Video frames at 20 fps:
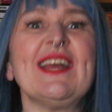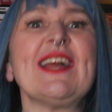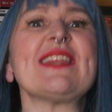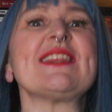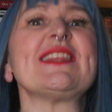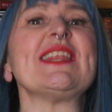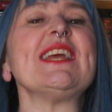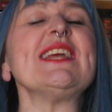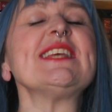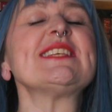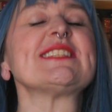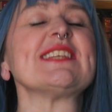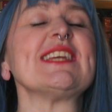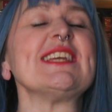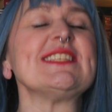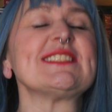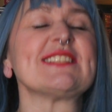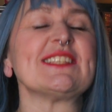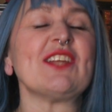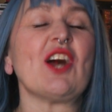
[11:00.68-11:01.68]
This
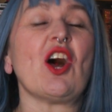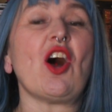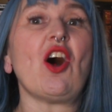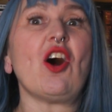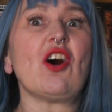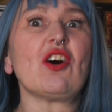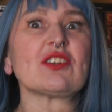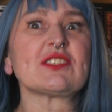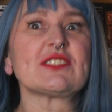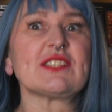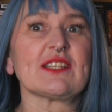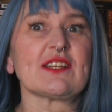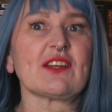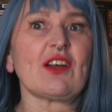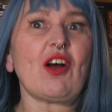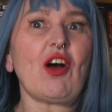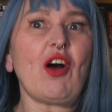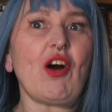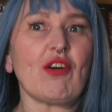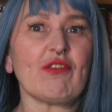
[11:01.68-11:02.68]
is an Arctic
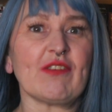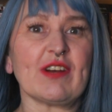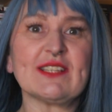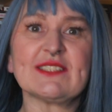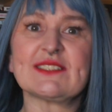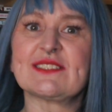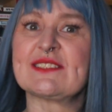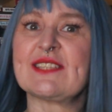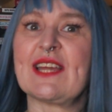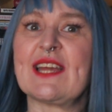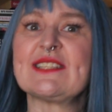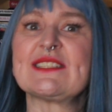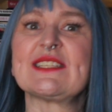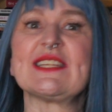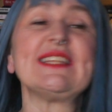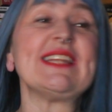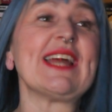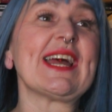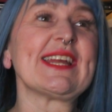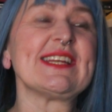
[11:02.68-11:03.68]
horror set
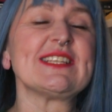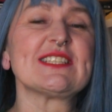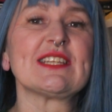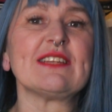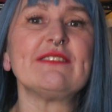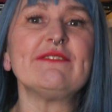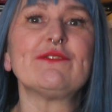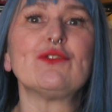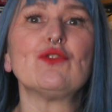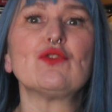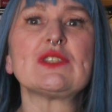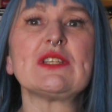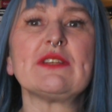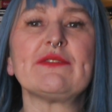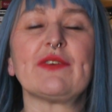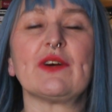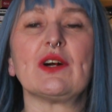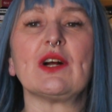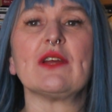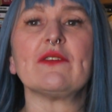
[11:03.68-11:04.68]
in
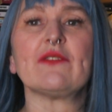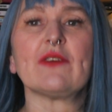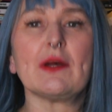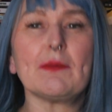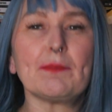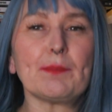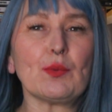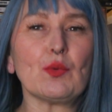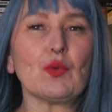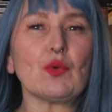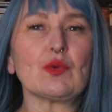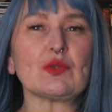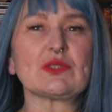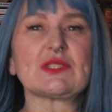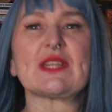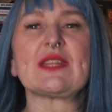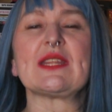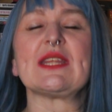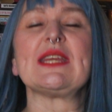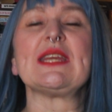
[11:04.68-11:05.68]
1845 aboard
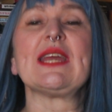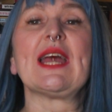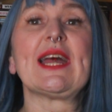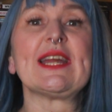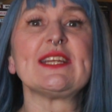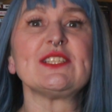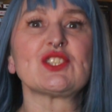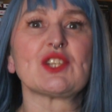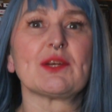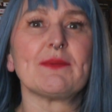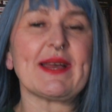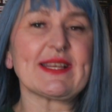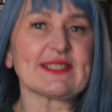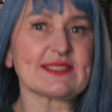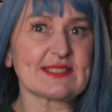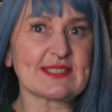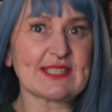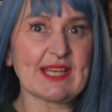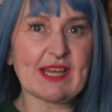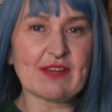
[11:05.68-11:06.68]
the
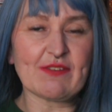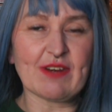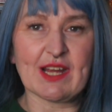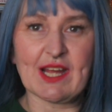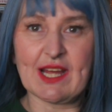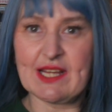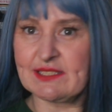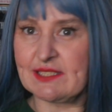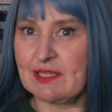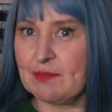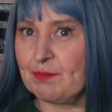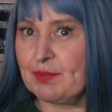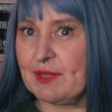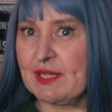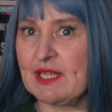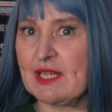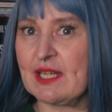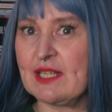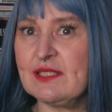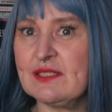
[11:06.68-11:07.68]
HMS Terror as it
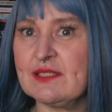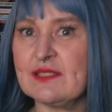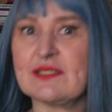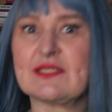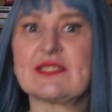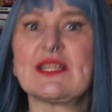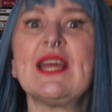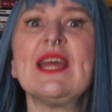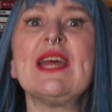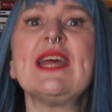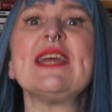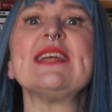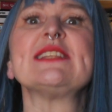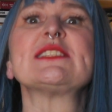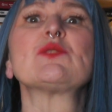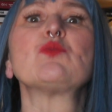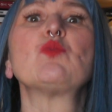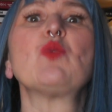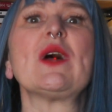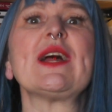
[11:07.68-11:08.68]
begins
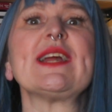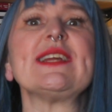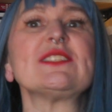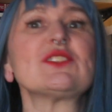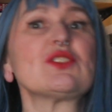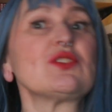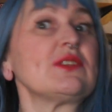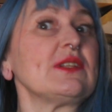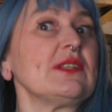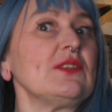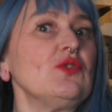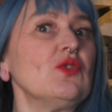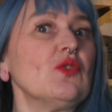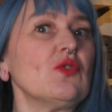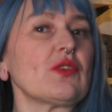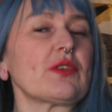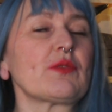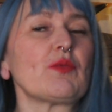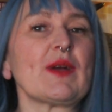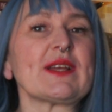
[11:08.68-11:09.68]
its way to the
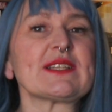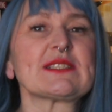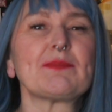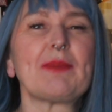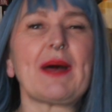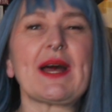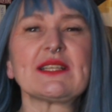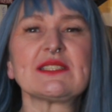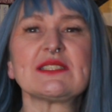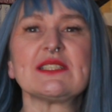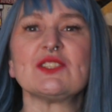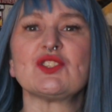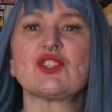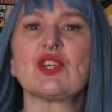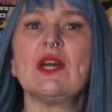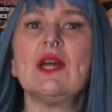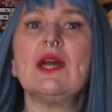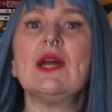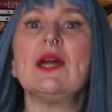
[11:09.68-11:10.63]
Northwest Passage.